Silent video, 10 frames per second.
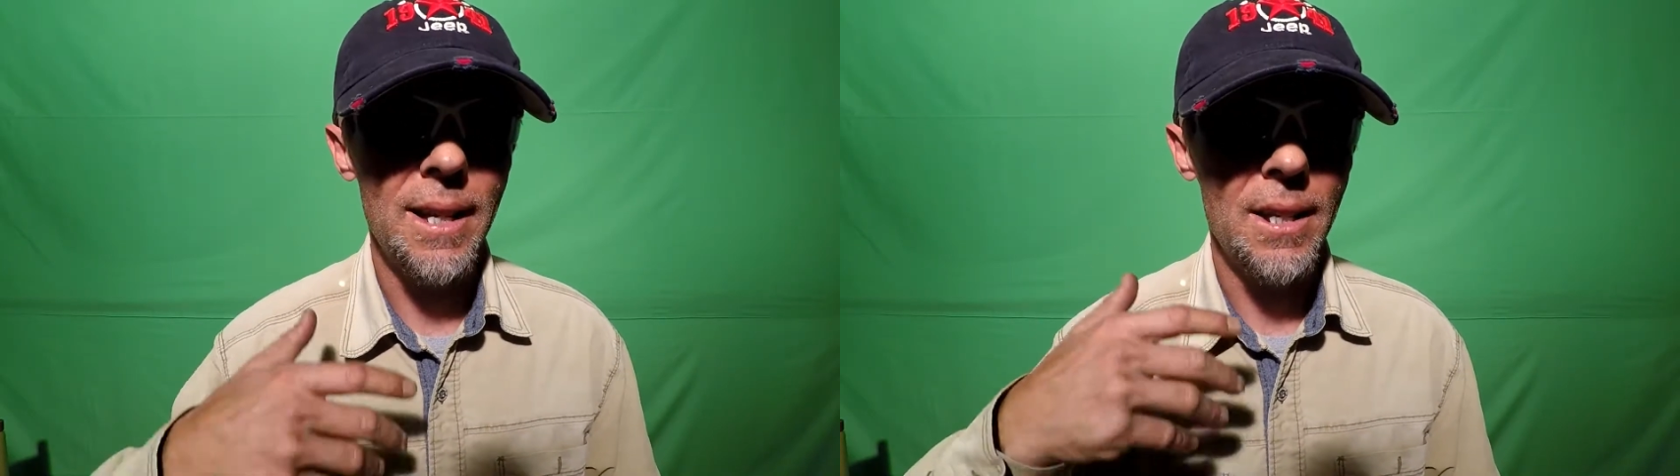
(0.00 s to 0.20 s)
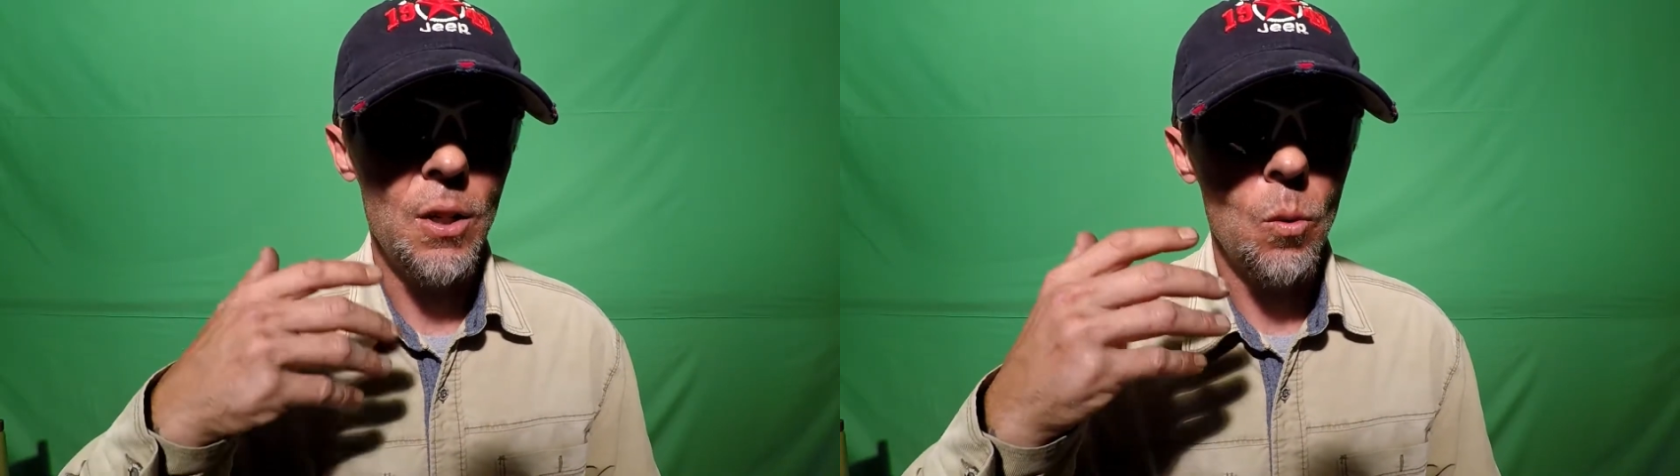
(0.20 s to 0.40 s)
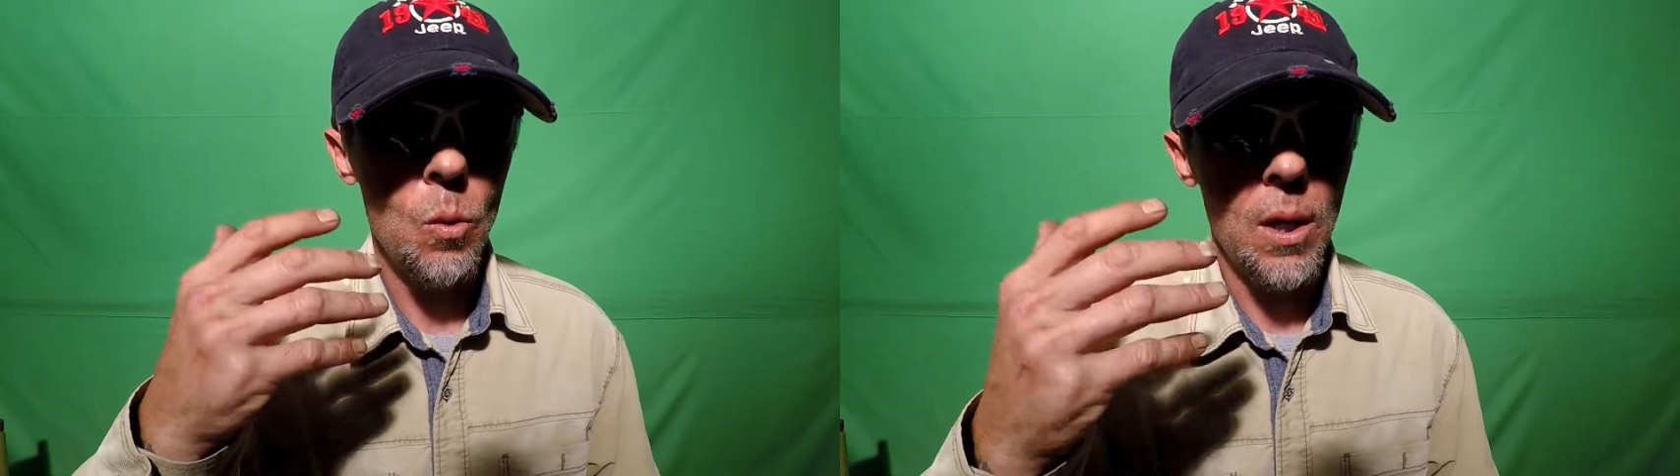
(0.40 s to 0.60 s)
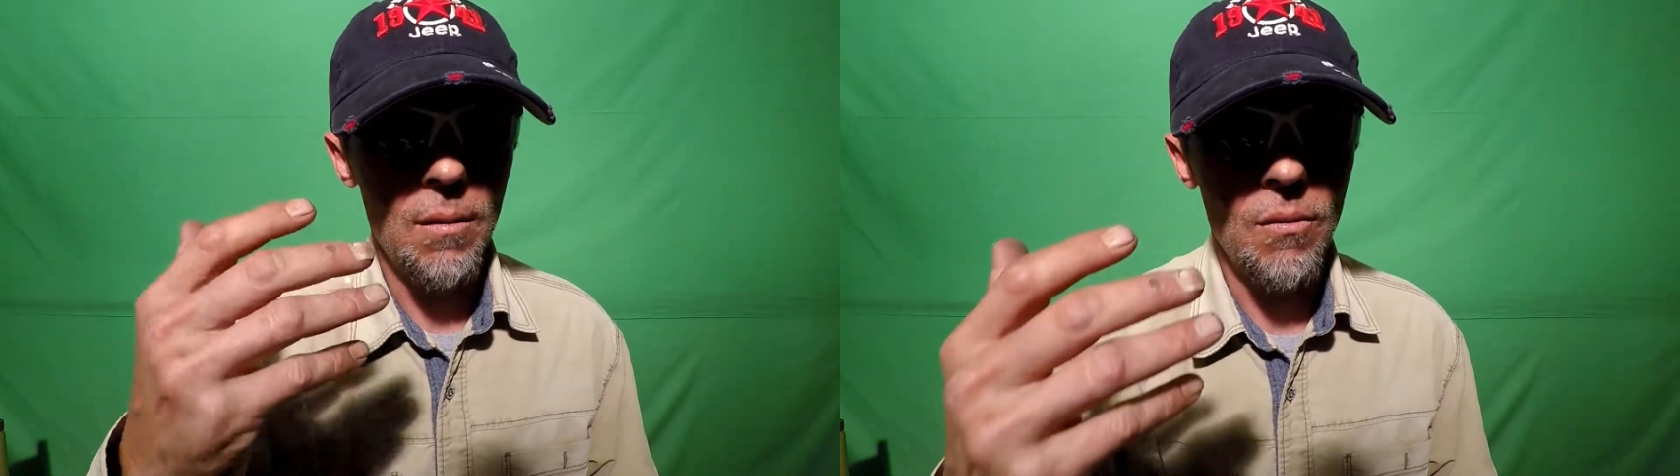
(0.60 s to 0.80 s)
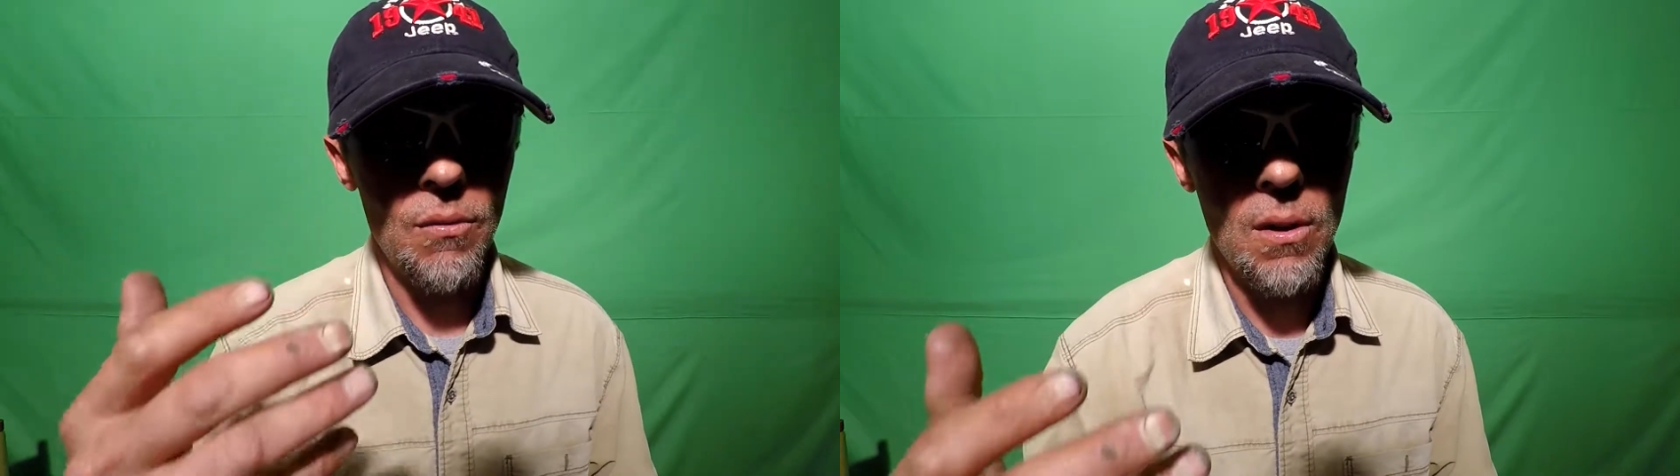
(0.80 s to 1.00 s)
getting you
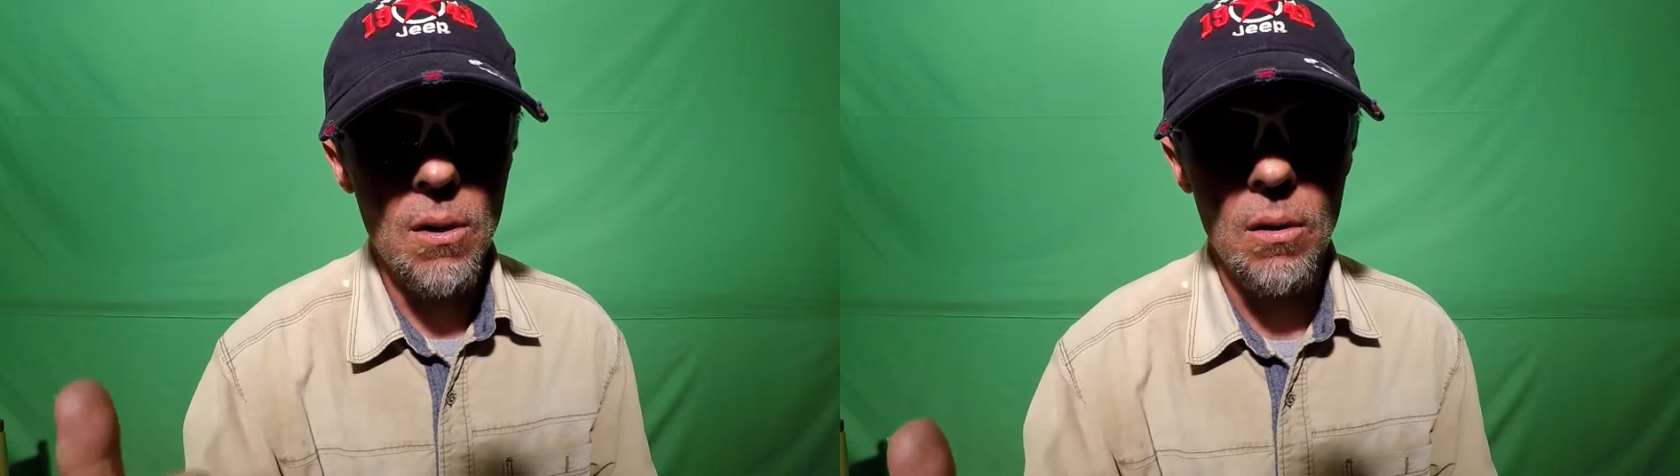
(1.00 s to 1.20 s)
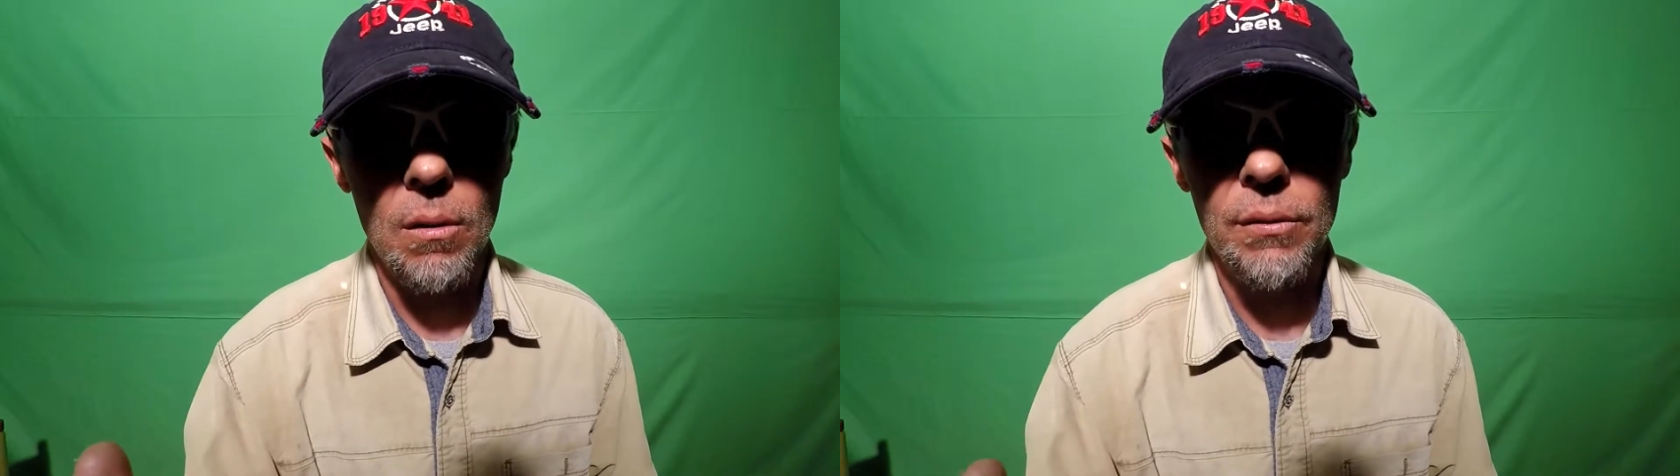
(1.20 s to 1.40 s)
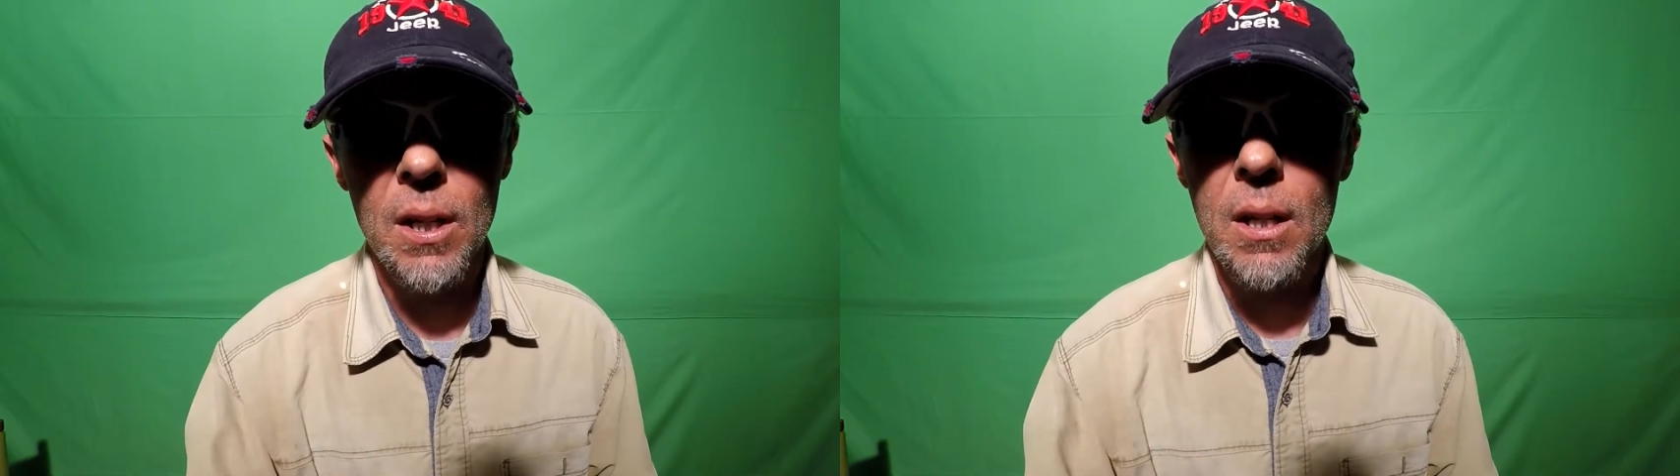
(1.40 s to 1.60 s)
involved